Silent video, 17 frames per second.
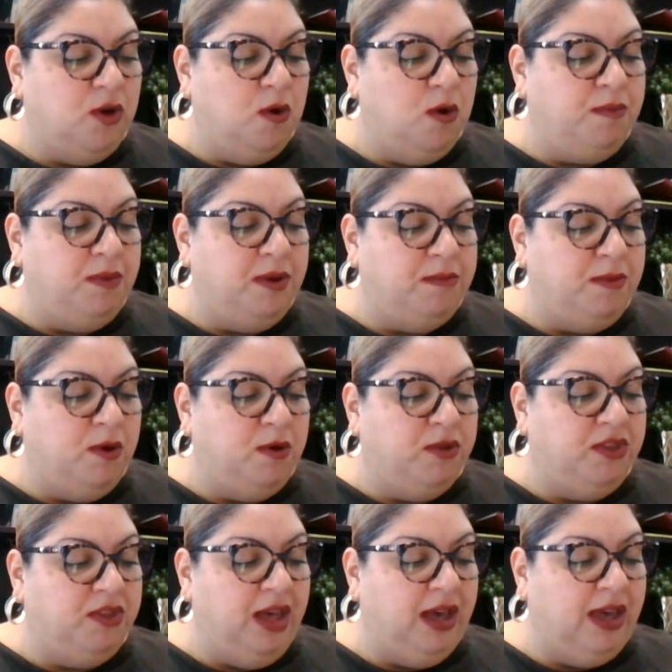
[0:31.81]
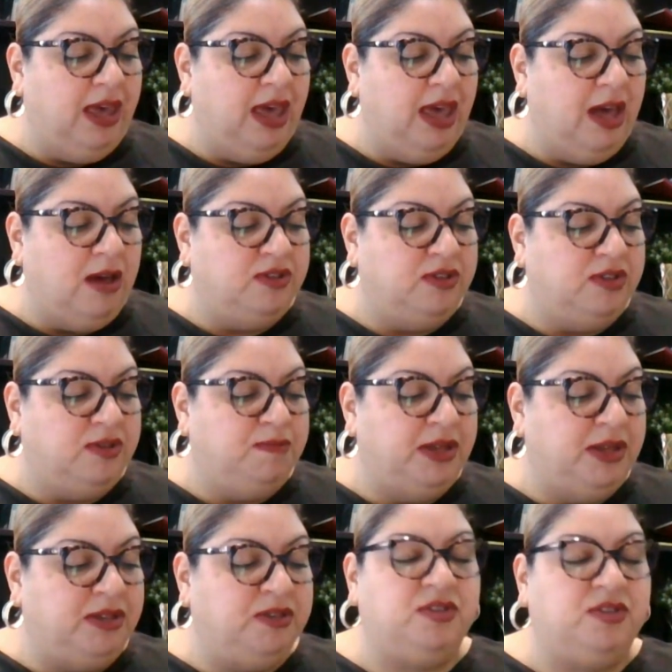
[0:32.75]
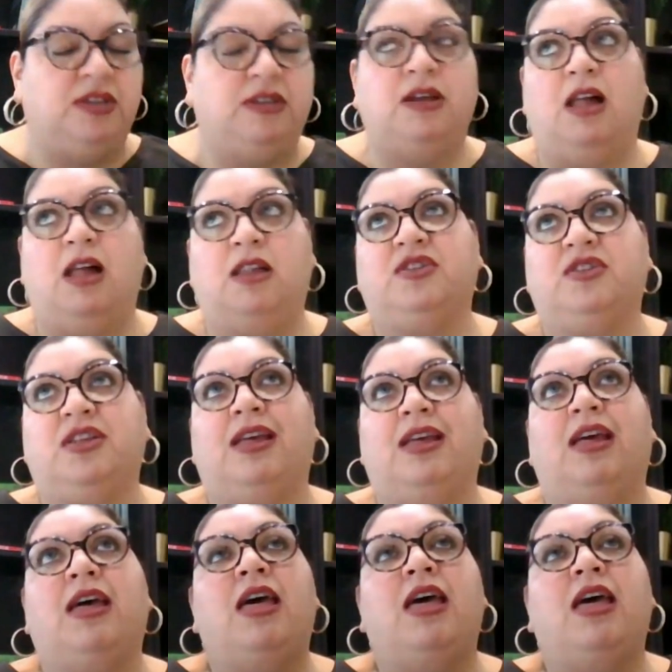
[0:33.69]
to open both accounts, pesos and dollars?